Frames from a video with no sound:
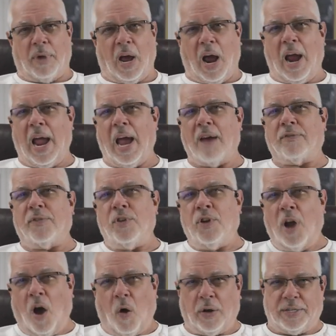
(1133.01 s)
I have
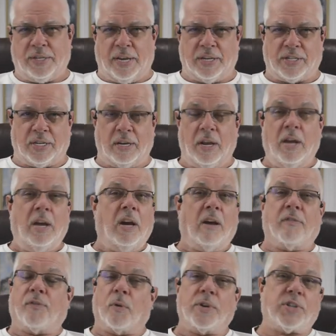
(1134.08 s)
no intention
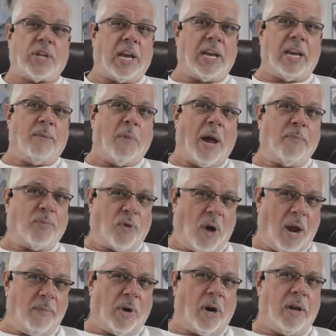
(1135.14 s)
of forsaking my
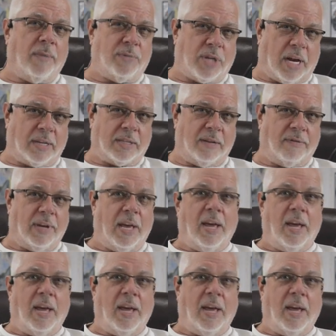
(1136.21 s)
primary objective,